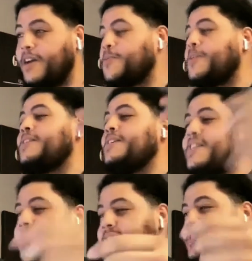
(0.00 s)
I was probably the
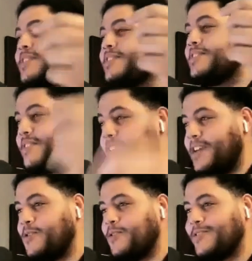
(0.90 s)
easiest
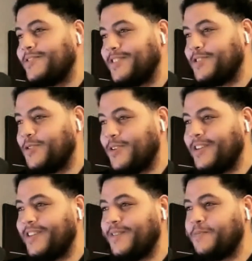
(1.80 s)
sale to
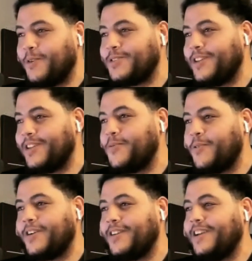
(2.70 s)
join the multi-level
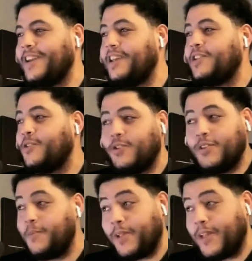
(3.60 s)
marketing in
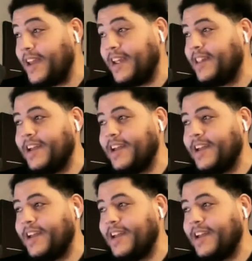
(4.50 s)
the planet.